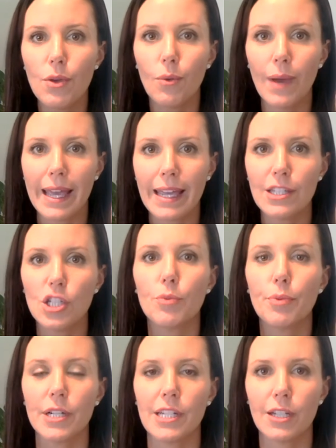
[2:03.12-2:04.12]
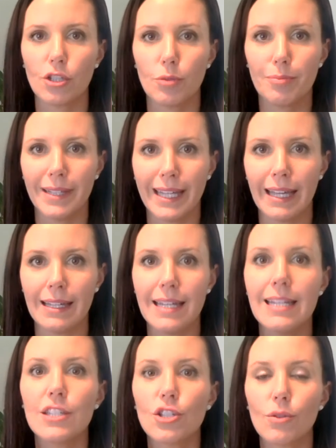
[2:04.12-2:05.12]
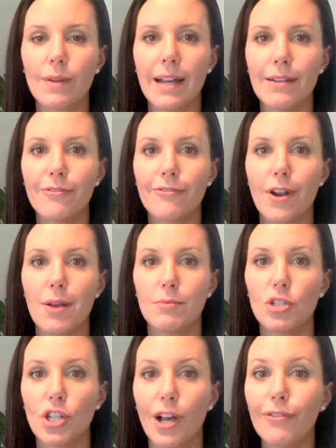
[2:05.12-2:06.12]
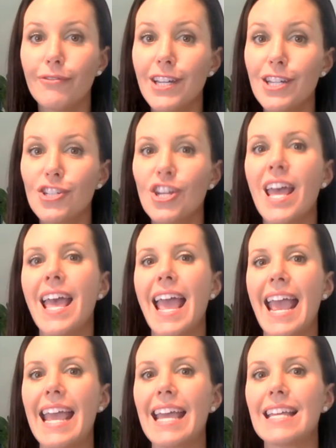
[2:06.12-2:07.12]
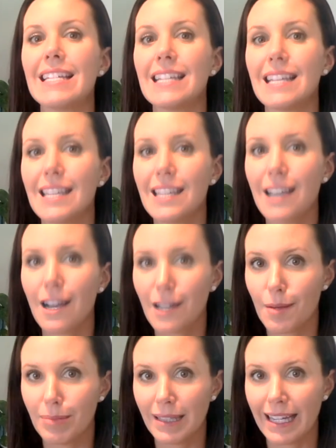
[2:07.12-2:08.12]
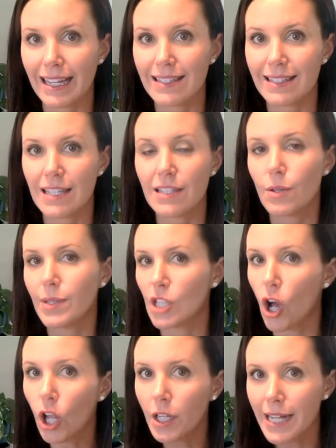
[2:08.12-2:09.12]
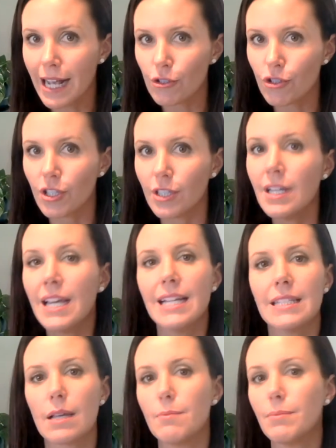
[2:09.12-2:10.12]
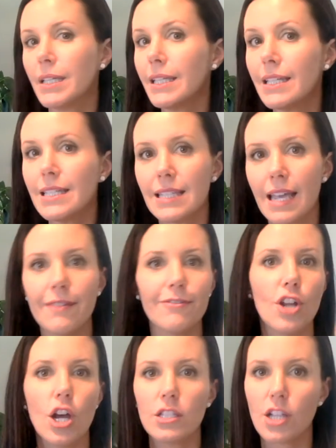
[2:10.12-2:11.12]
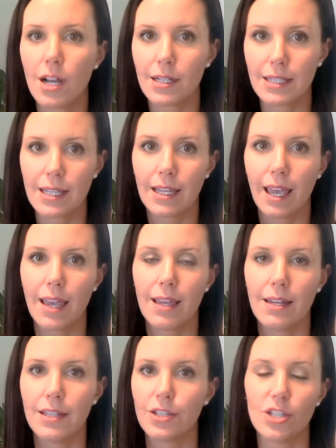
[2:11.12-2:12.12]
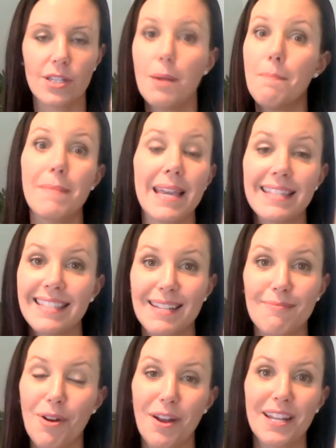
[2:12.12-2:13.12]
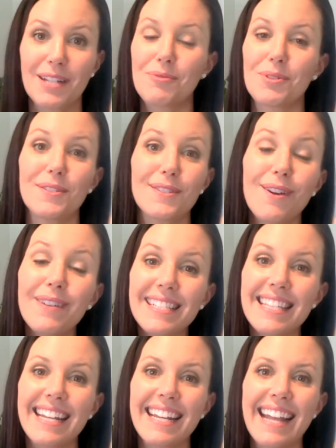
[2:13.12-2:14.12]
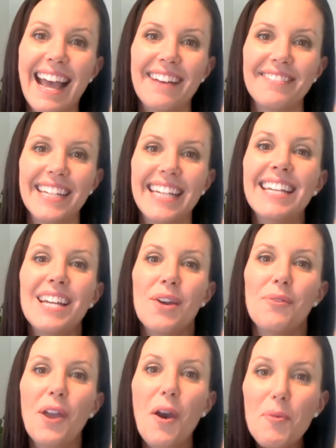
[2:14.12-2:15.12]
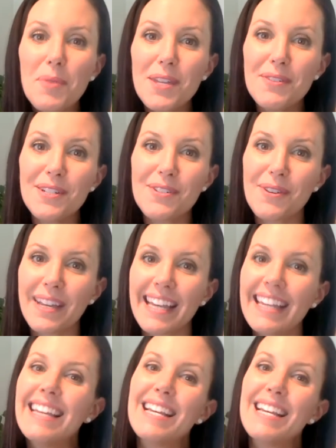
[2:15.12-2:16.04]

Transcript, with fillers: way to protect your plant. It is derived from shellfish and yucca plants. And so it's all natural, it's completely safe, non toxic, and it's just an amazing product. We're so excited to have it. We hope that you enjoy it